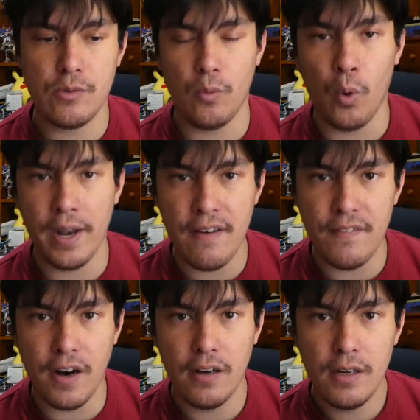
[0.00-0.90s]

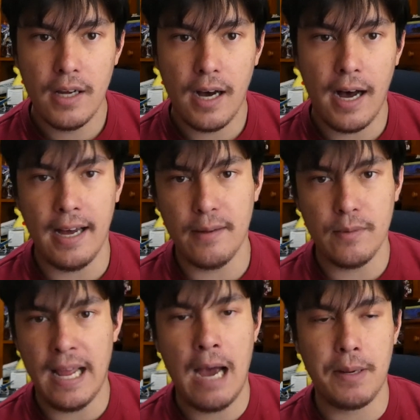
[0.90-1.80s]
whatever,
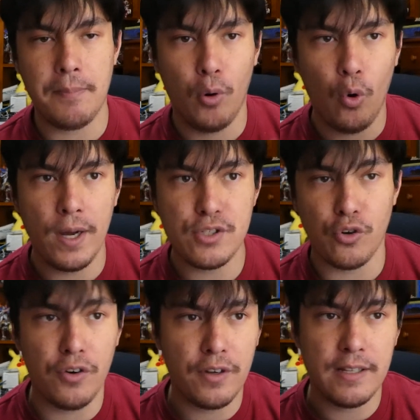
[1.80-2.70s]
how many points,
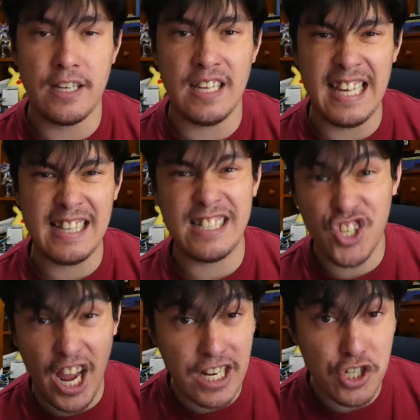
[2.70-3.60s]
or it
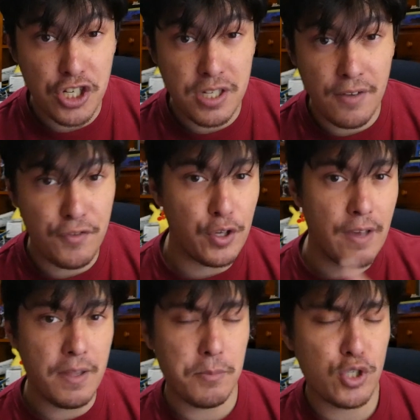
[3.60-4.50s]
changes if you
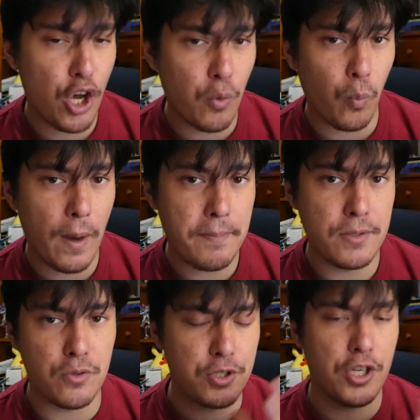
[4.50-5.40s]
give them certain
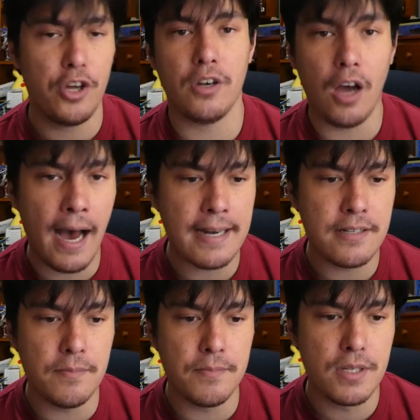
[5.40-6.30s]
weapons or certain
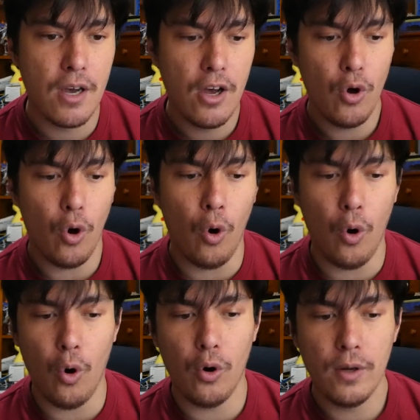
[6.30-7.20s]
items,
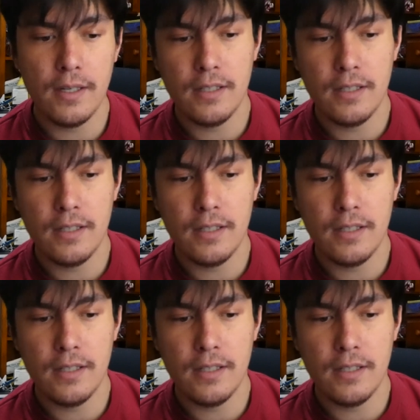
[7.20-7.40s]
or